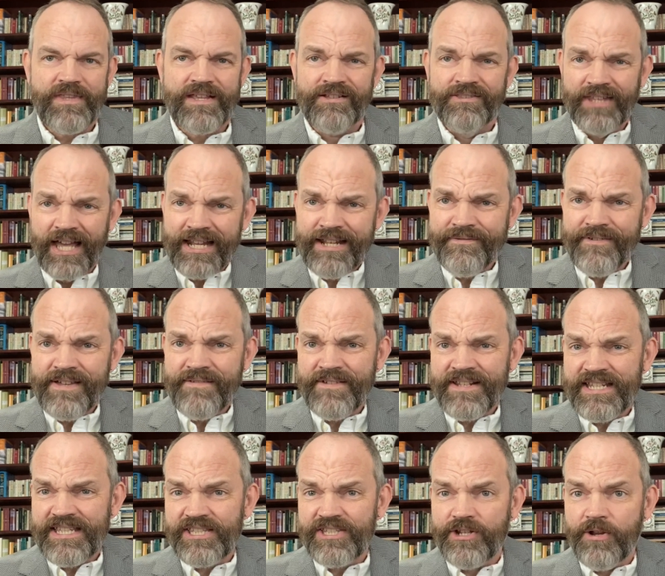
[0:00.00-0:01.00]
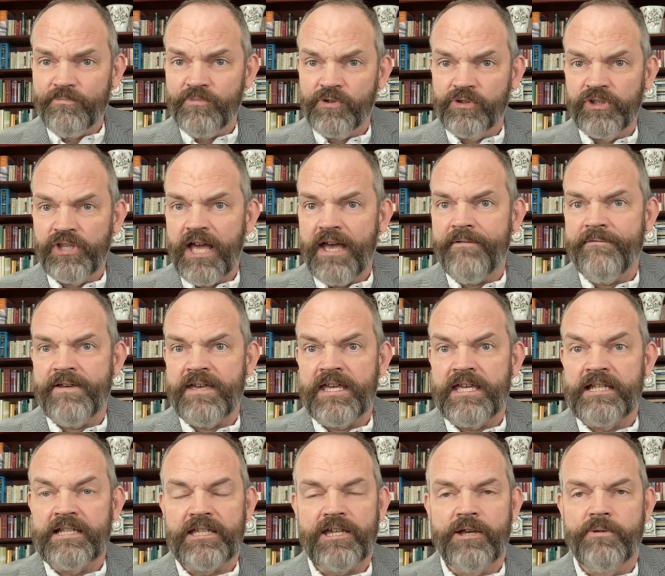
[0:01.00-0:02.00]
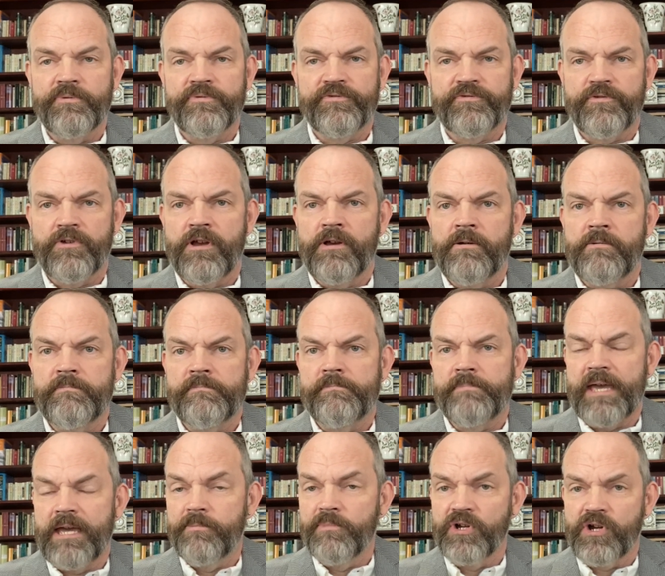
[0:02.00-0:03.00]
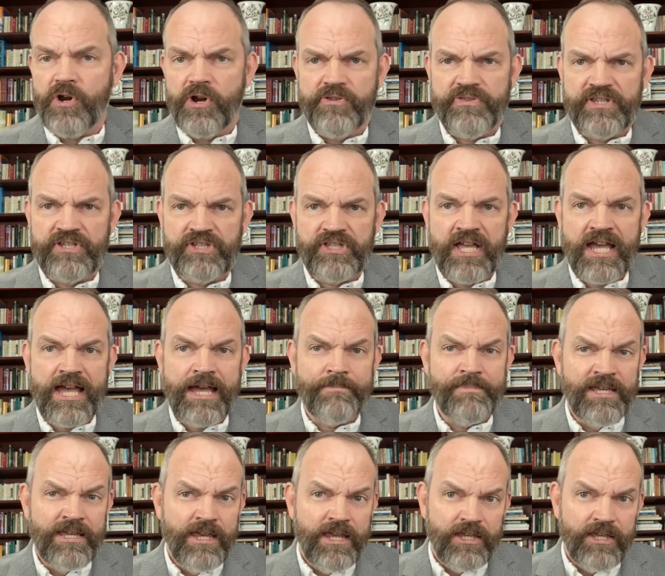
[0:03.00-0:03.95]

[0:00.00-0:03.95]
Line of evidence number 11 comes from Peg McCarthy's lab,